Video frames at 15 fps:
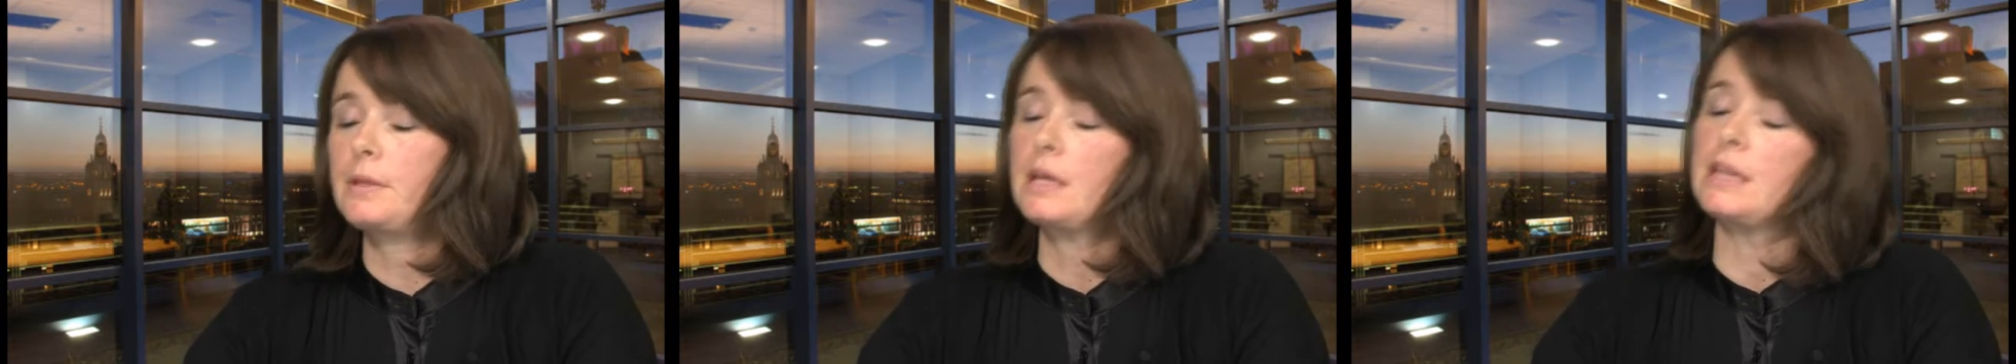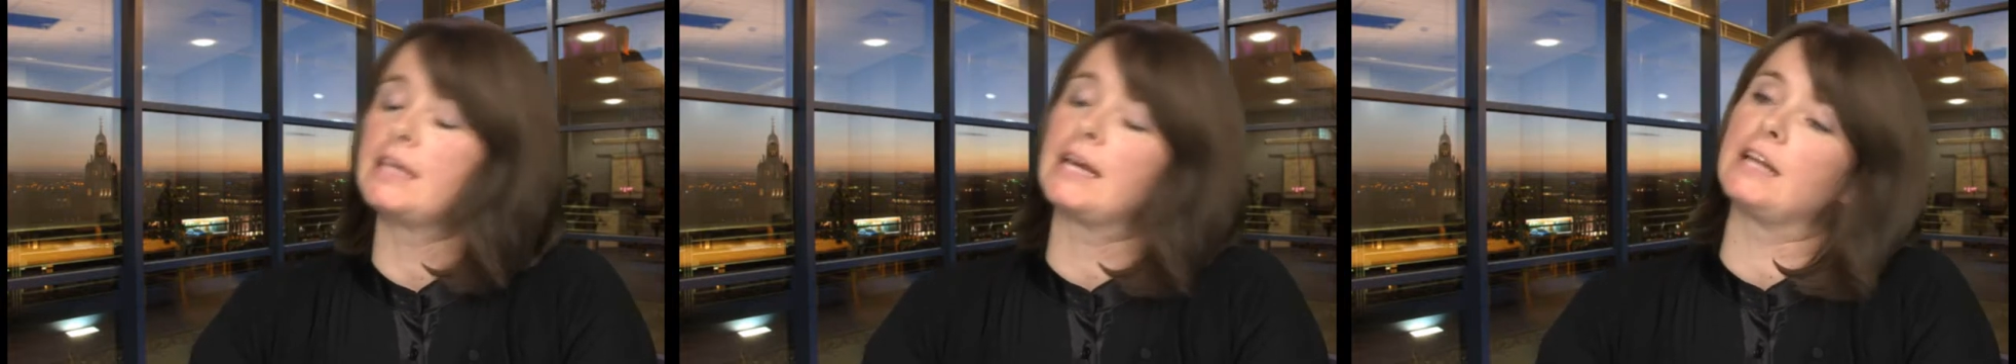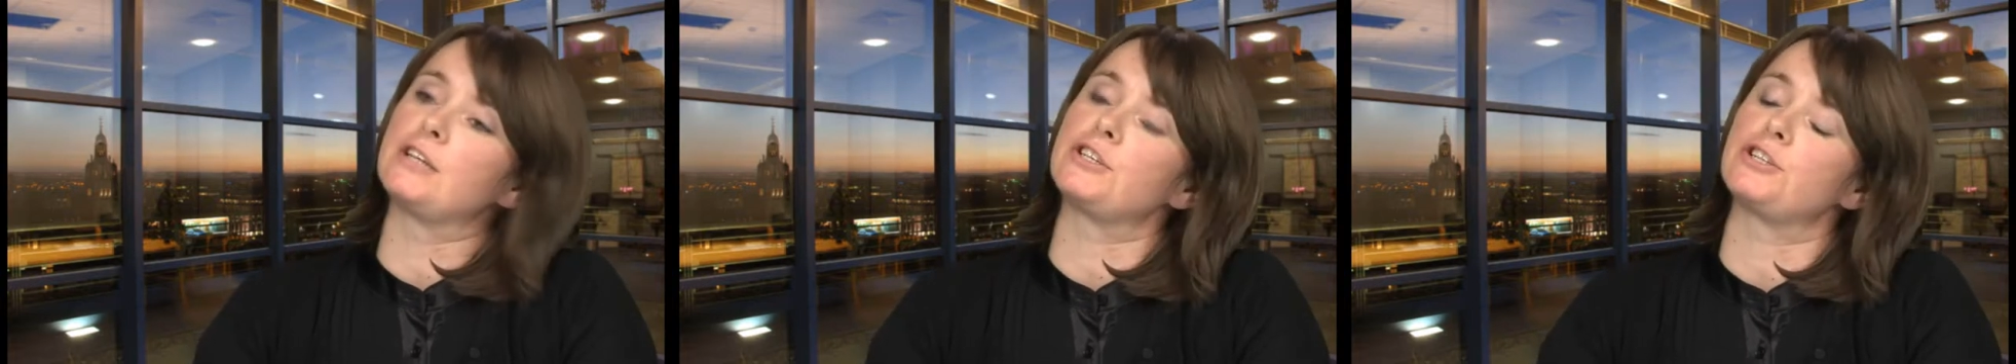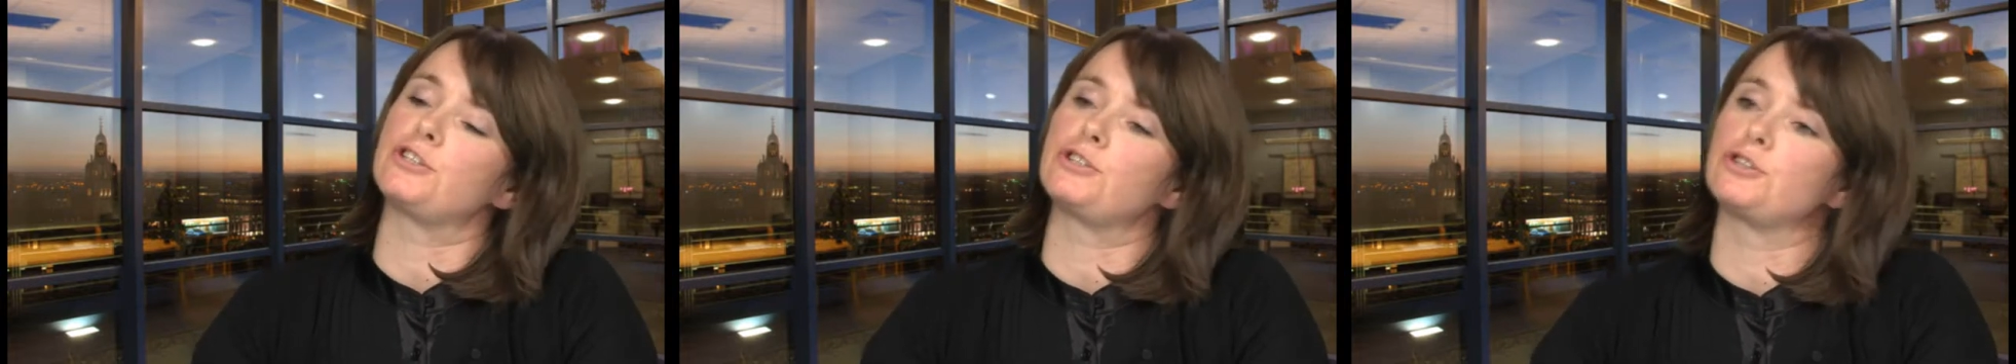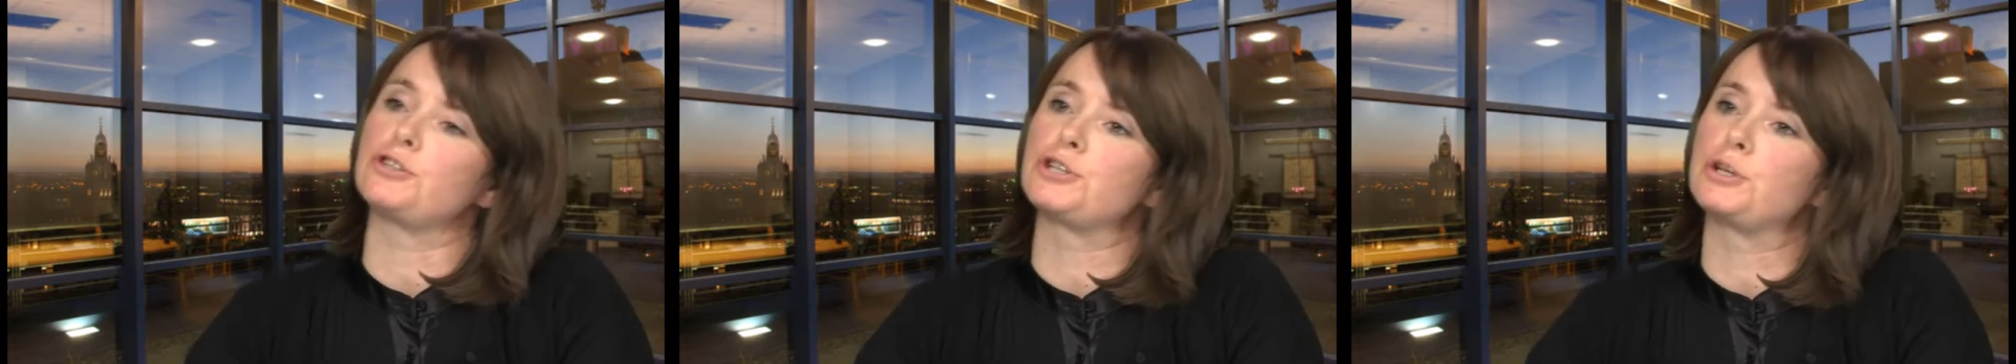the
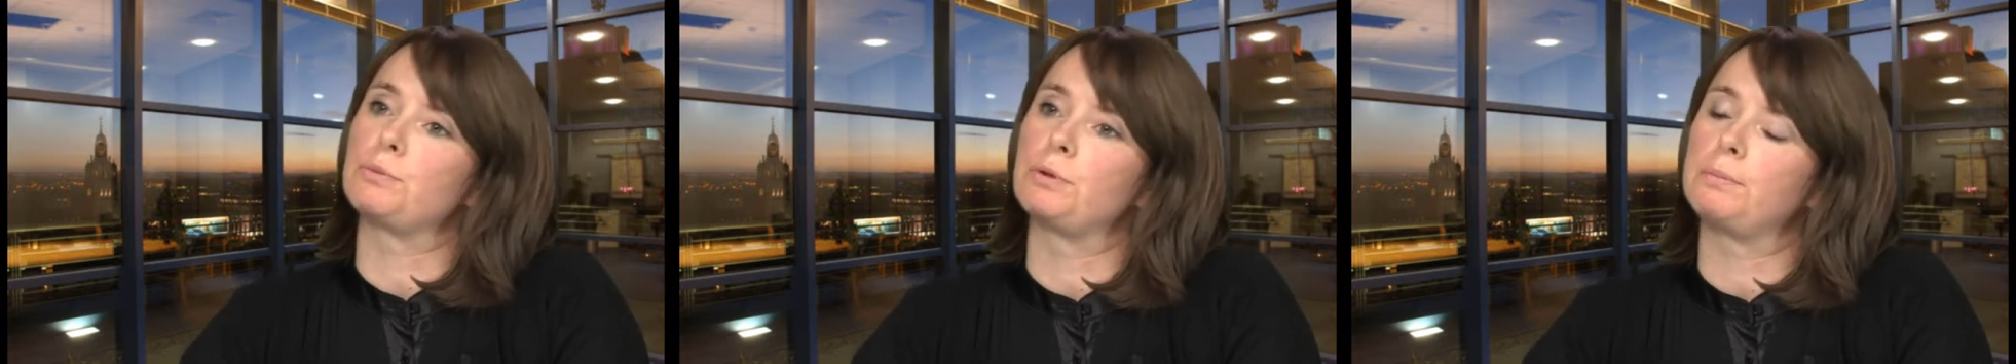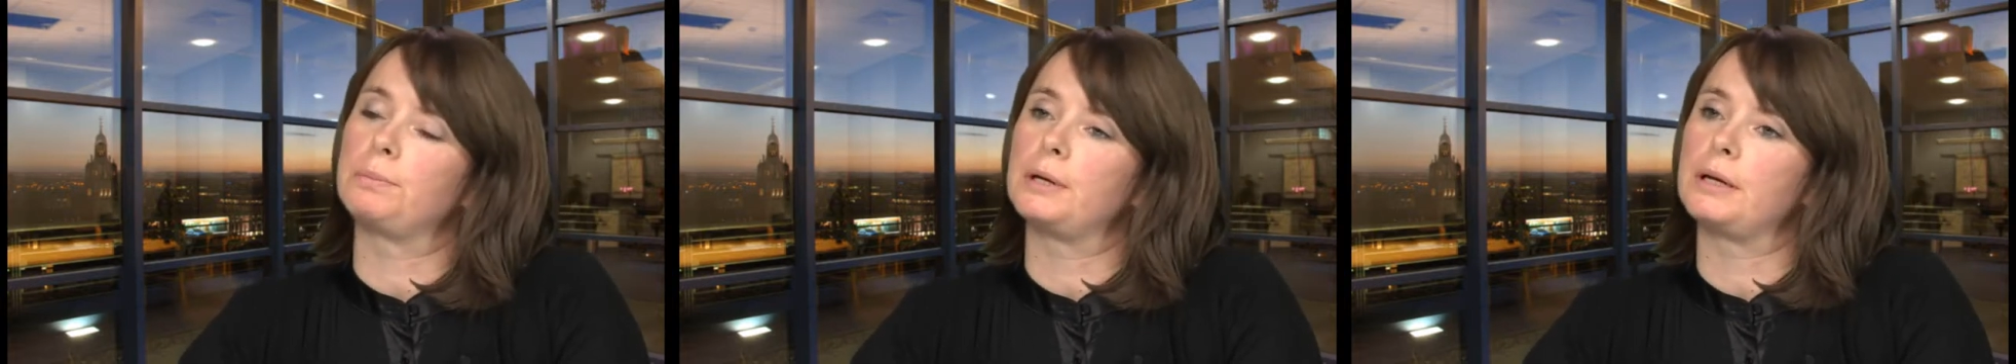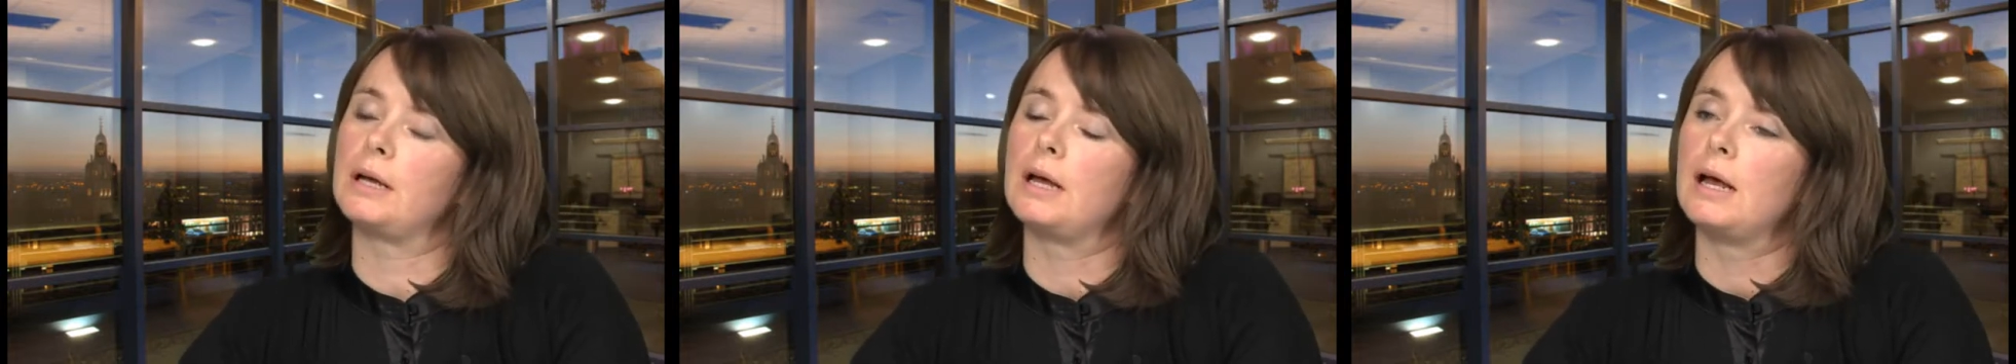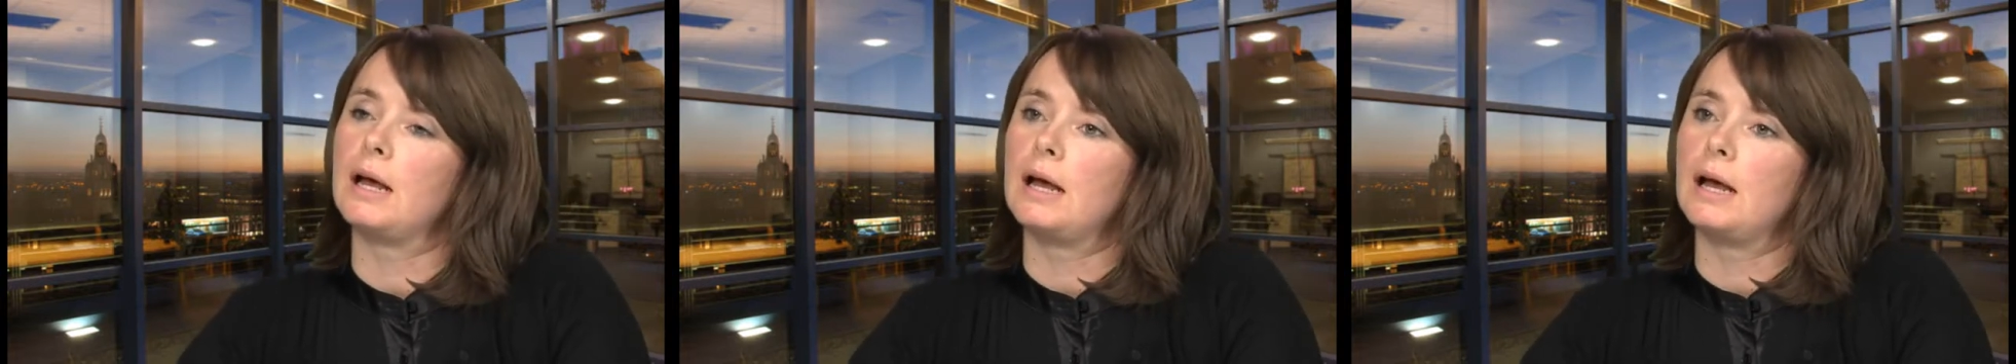institution would be